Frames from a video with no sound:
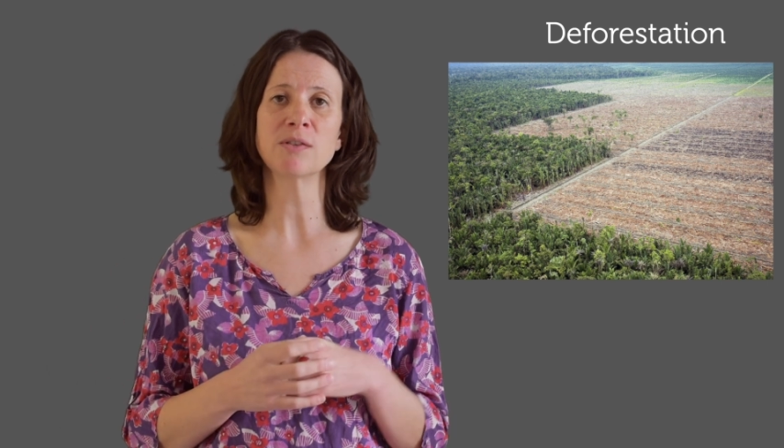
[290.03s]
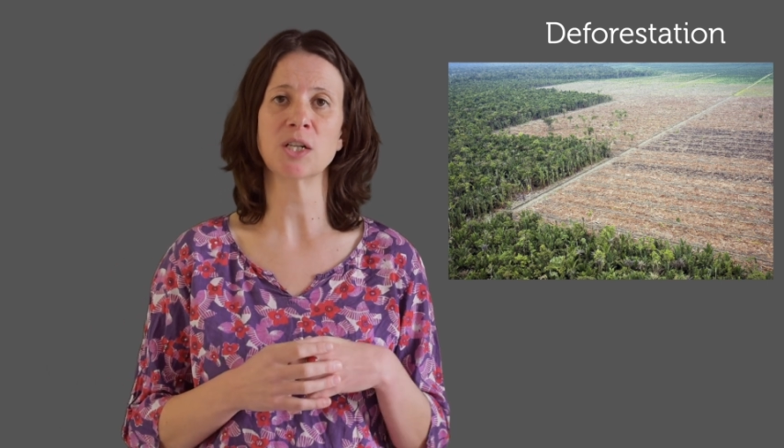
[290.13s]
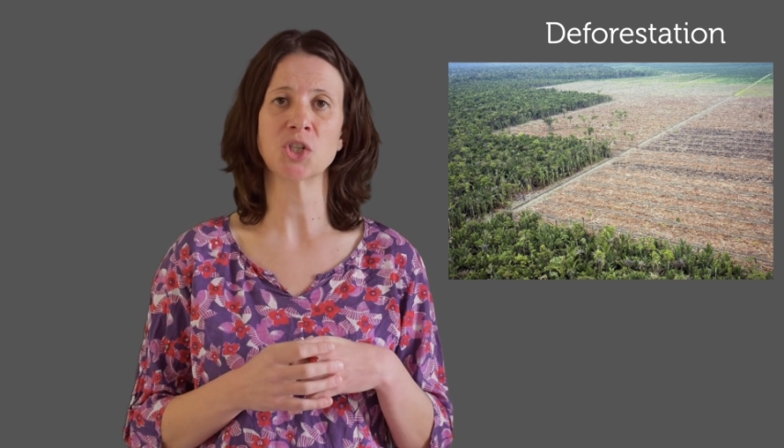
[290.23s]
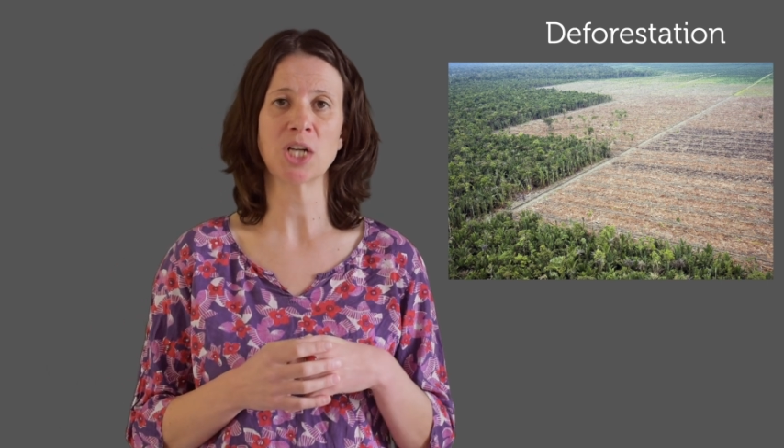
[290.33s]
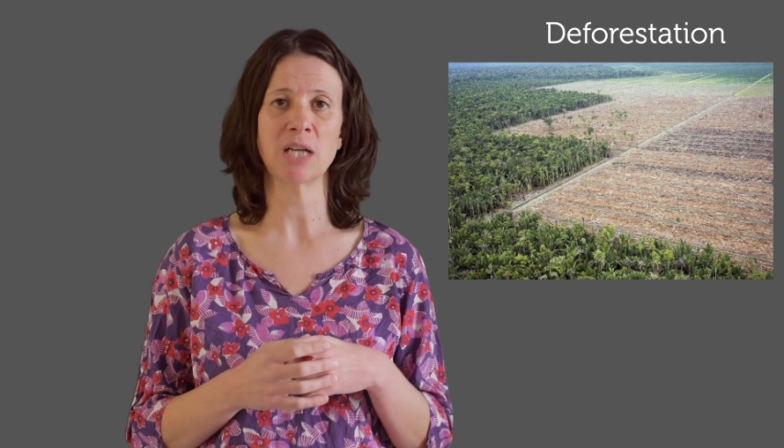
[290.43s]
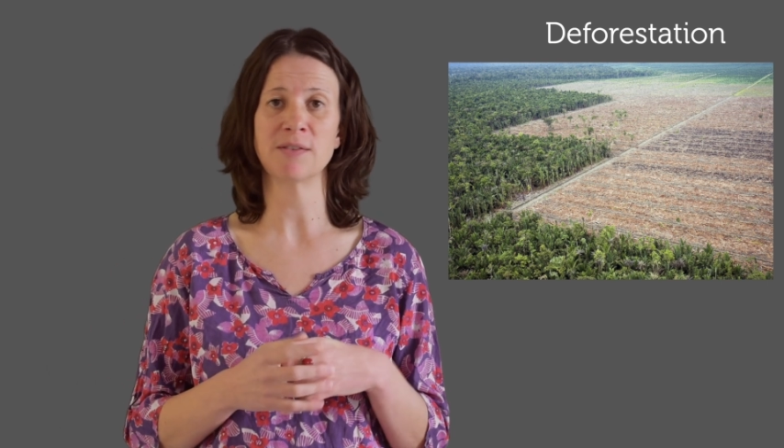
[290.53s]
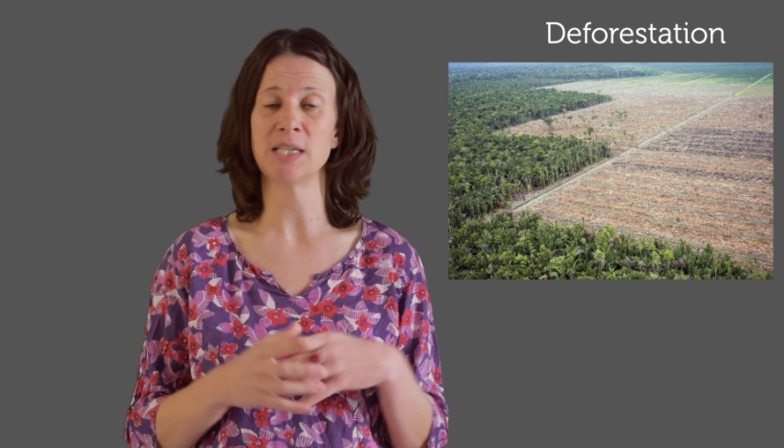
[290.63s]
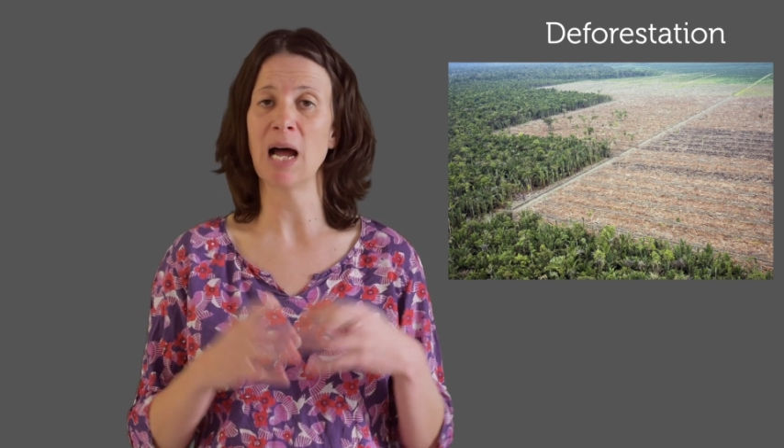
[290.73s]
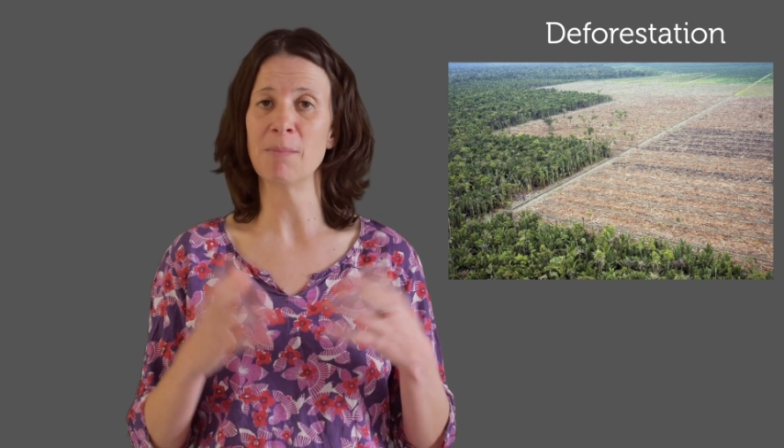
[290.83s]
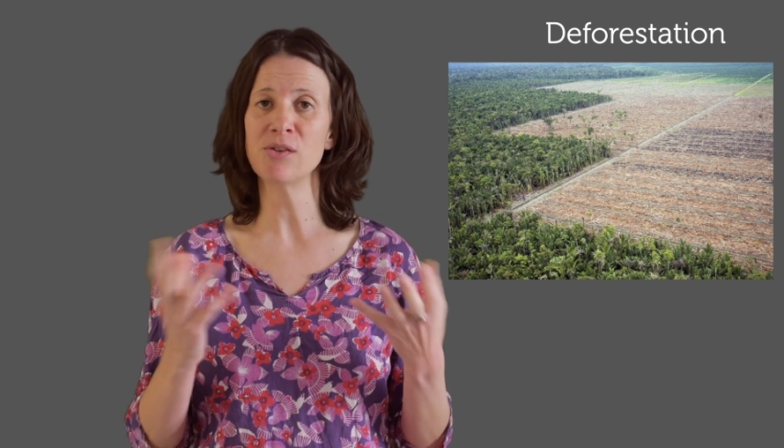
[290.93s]
such as
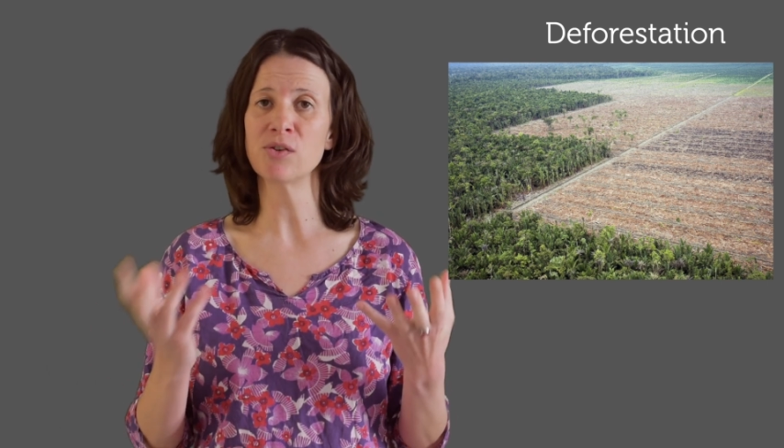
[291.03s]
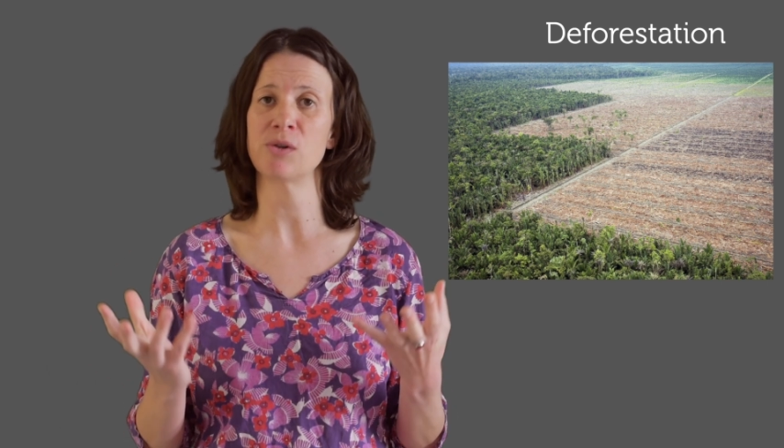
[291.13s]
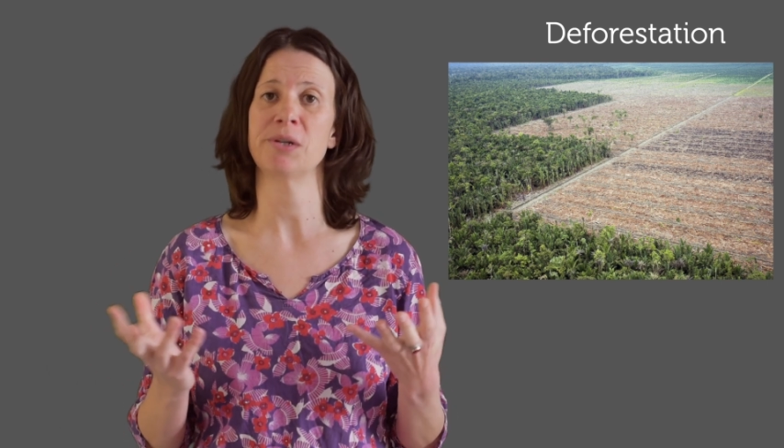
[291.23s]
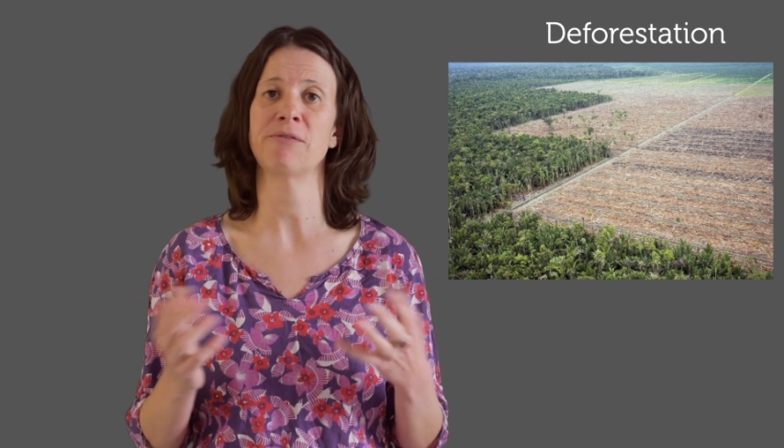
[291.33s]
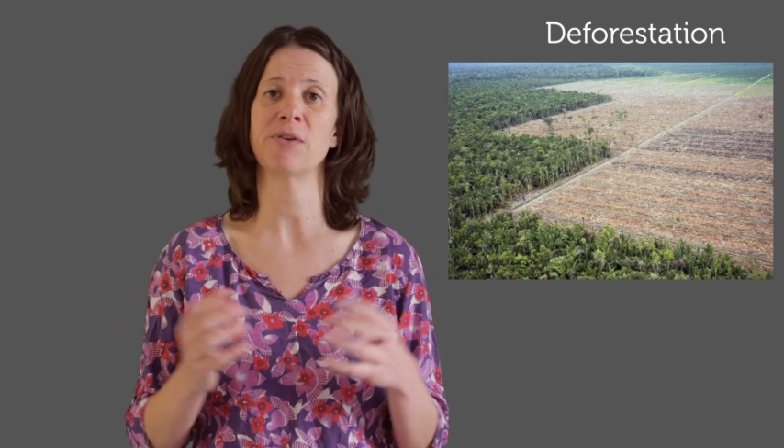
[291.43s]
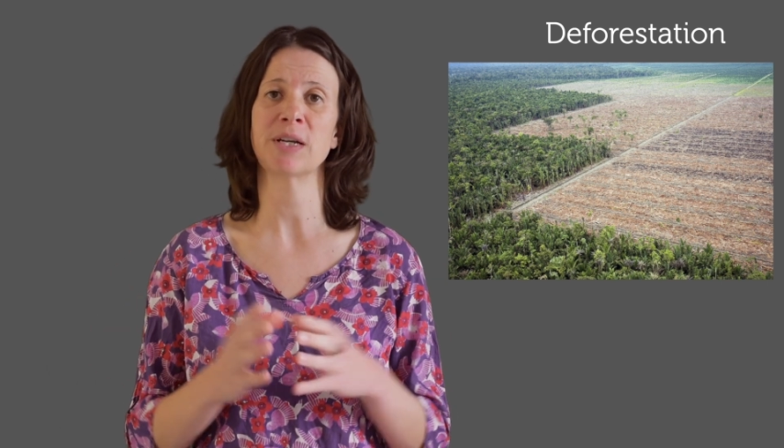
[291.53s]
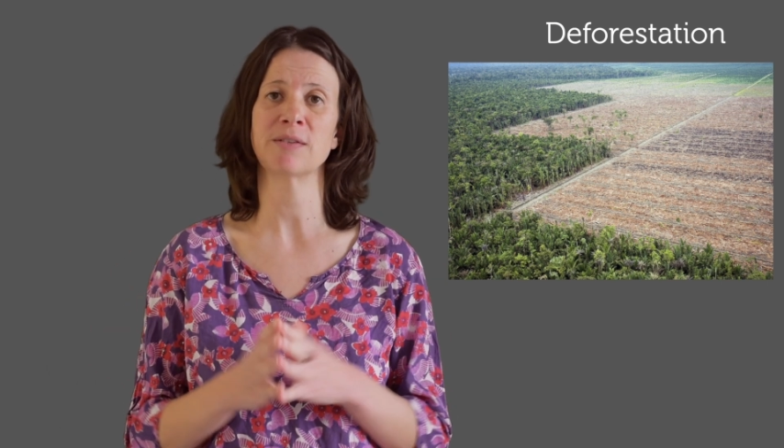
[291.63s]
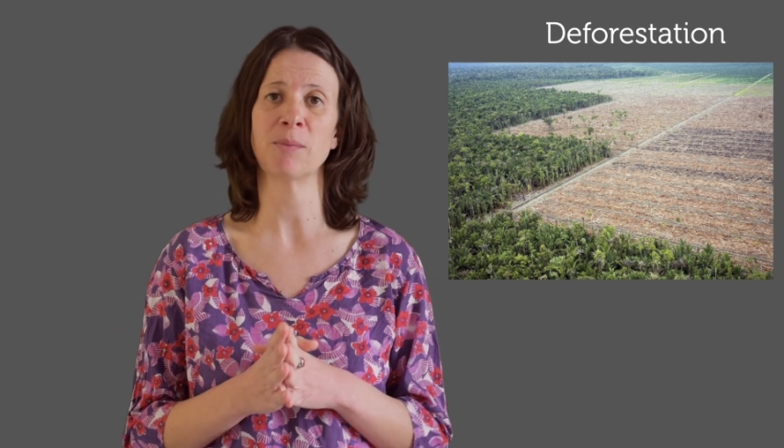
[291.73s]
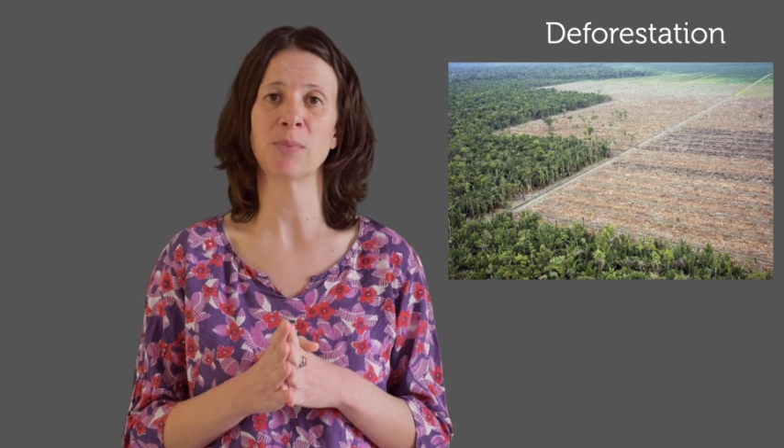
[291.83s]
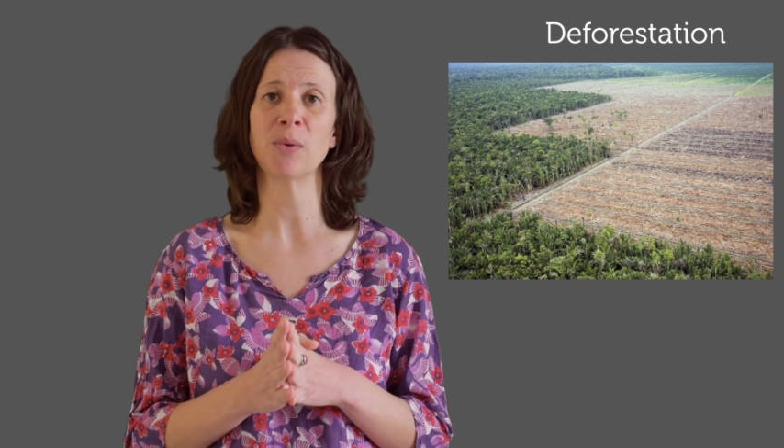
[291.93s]
the Amazon, for
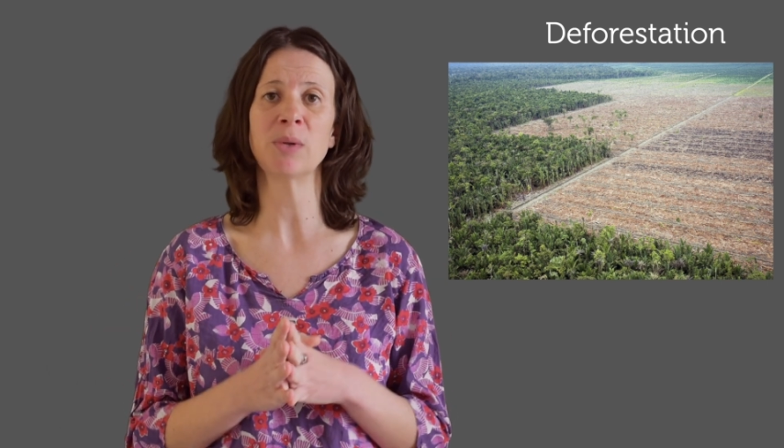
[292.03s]
example,